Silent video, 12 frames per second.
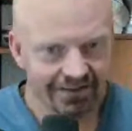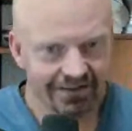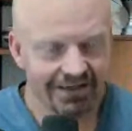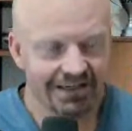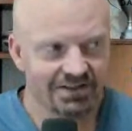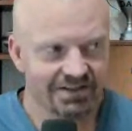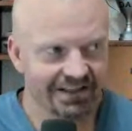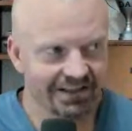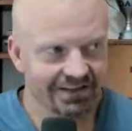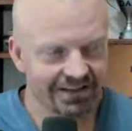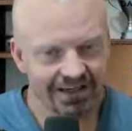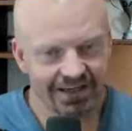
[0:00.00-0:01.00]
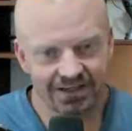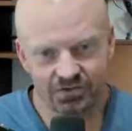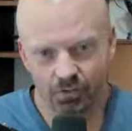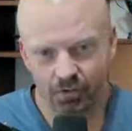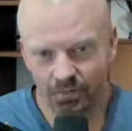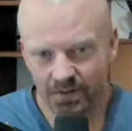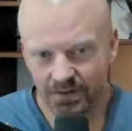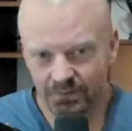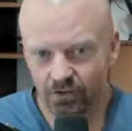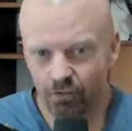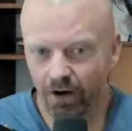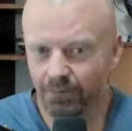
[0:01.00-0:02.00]
I just think that castor oil may be
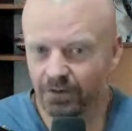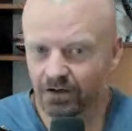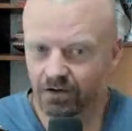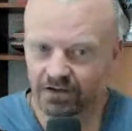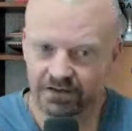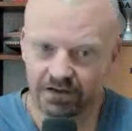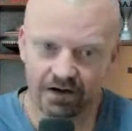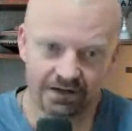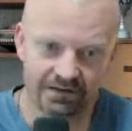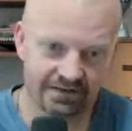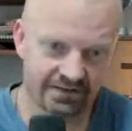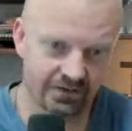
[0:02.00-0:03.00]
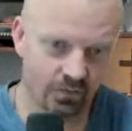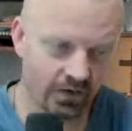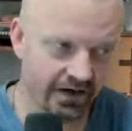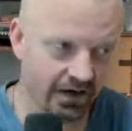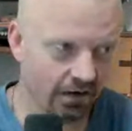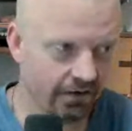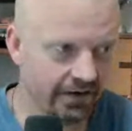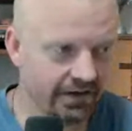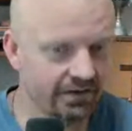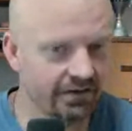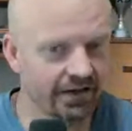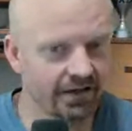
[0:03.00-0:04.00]
grabbing onto toxins in one
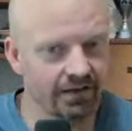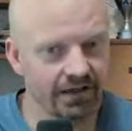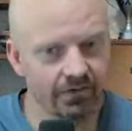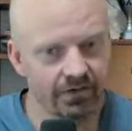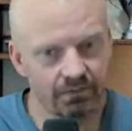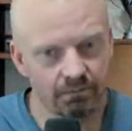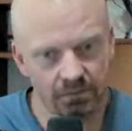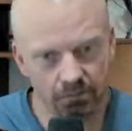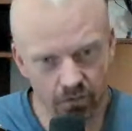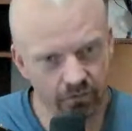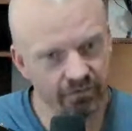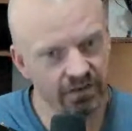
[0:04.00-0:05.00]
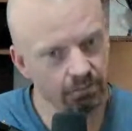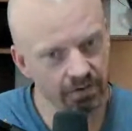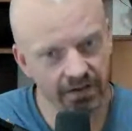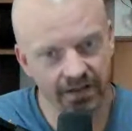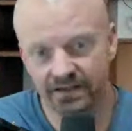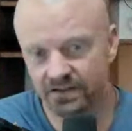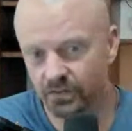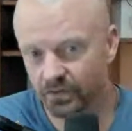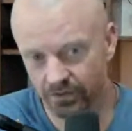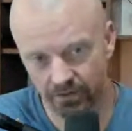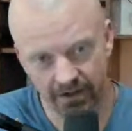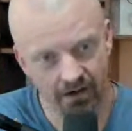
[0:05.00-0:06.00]
area and allowing them to move in the blood to
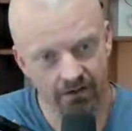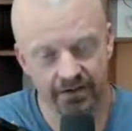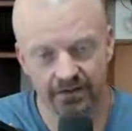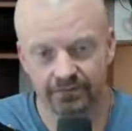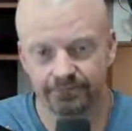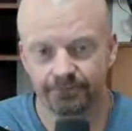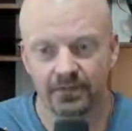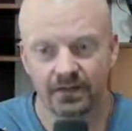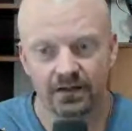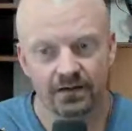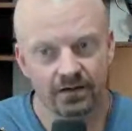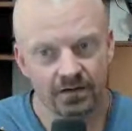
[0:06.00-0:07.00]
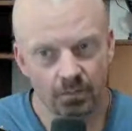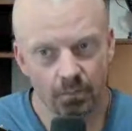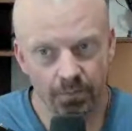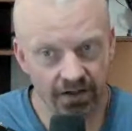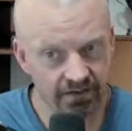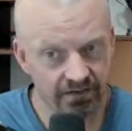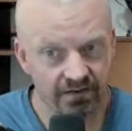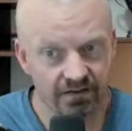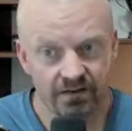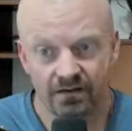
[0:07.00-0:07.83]
another area. But